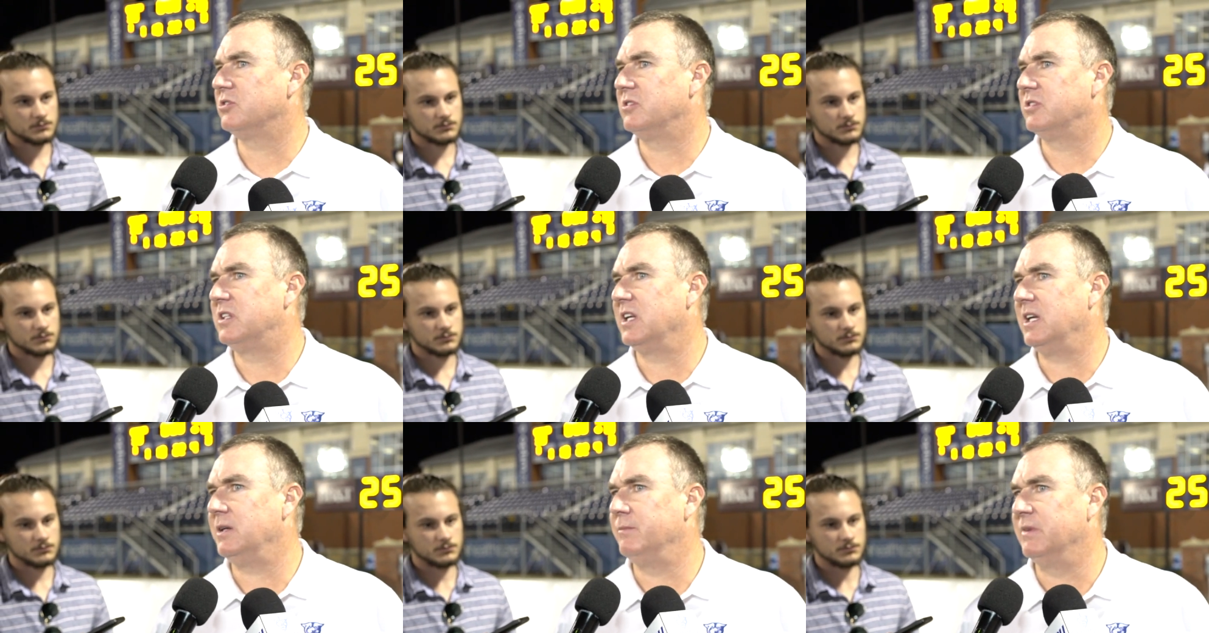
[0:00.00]
Speaker 1: of
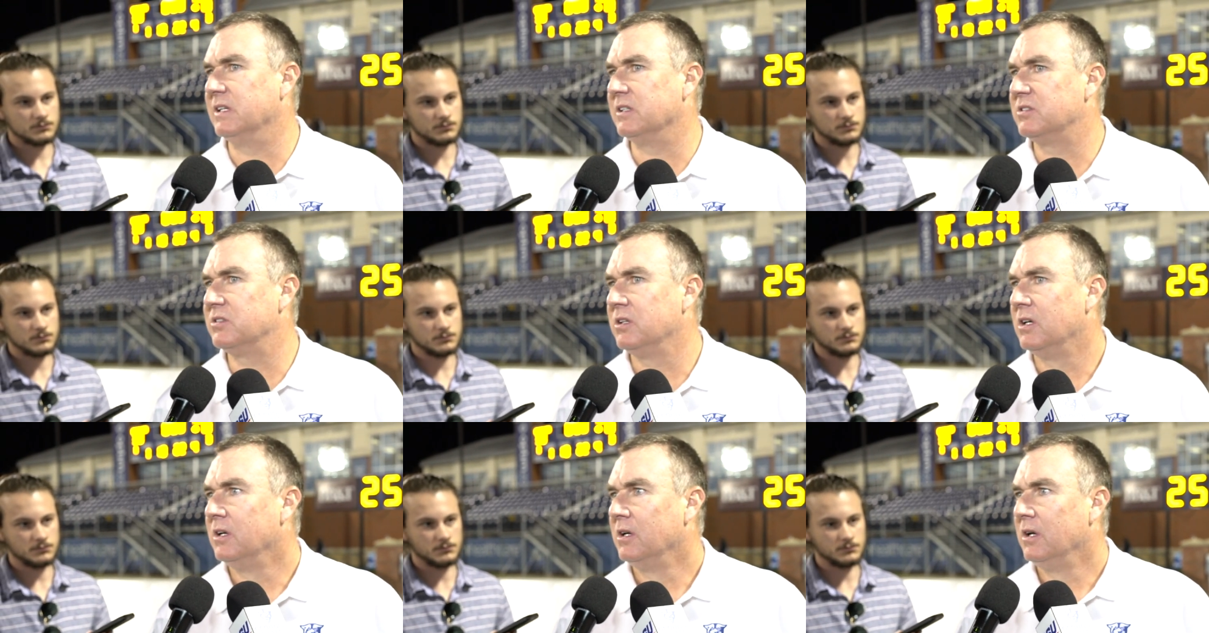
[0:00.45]
the team
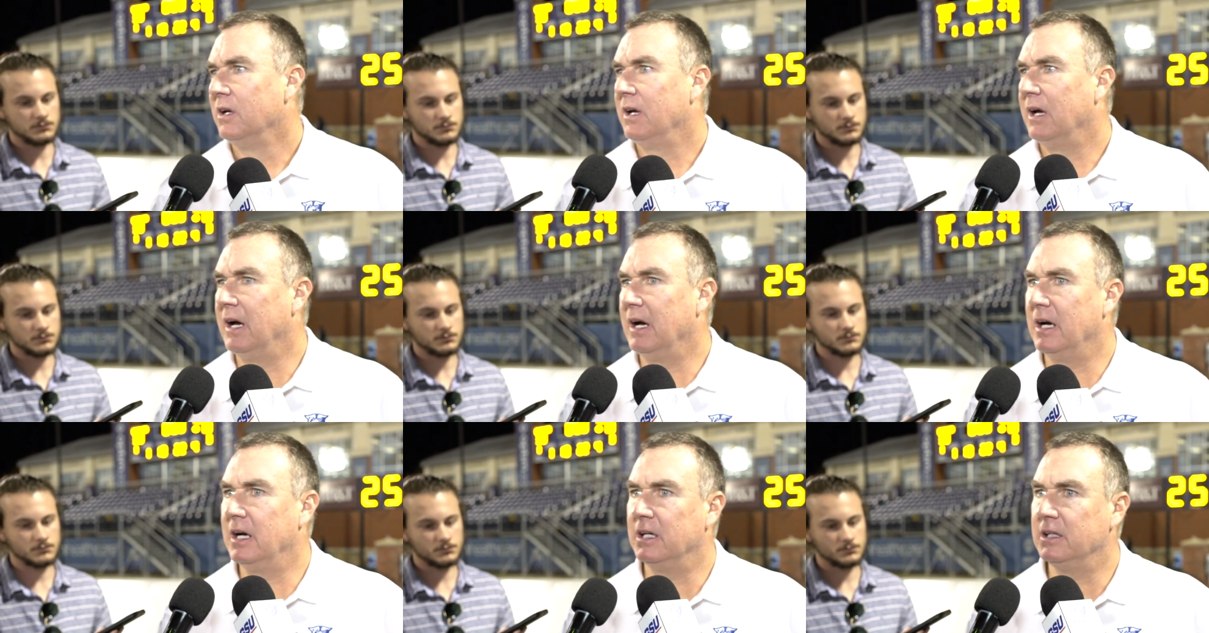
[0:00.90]
is.
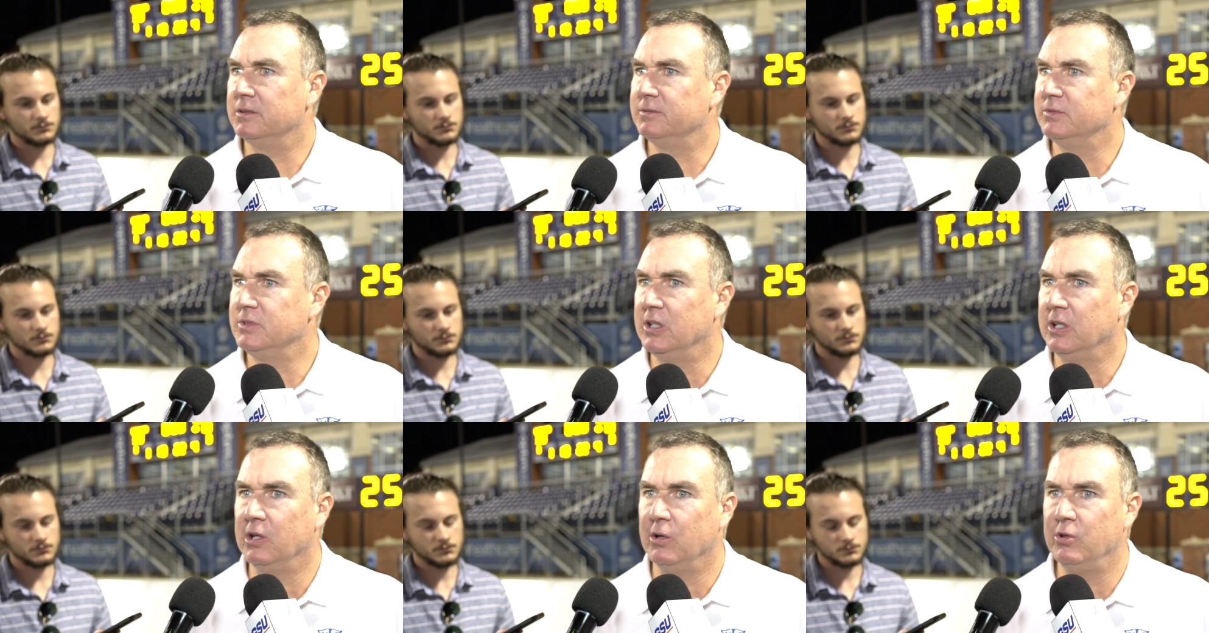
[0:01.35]
Uh,
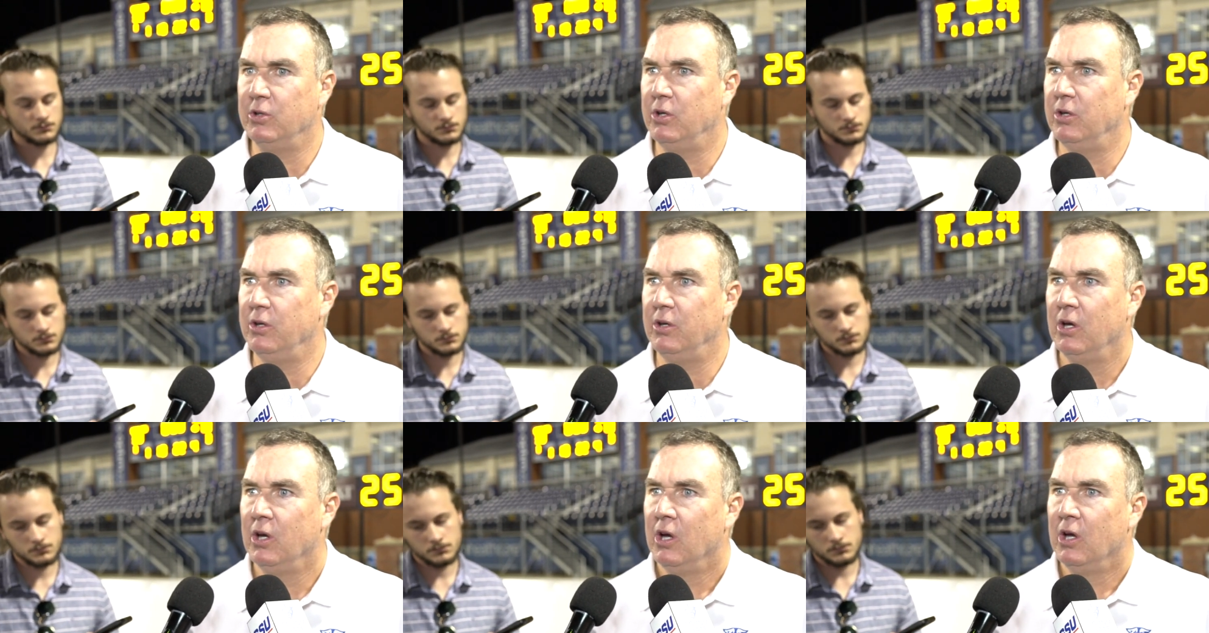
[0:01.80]
you know,
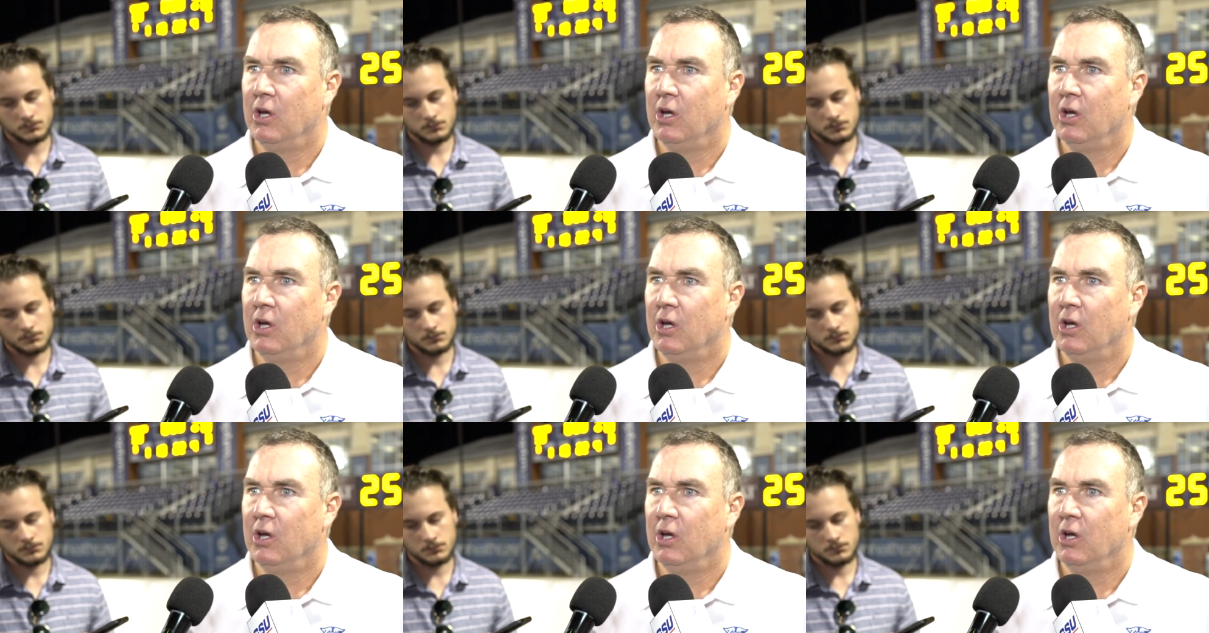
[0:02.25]
you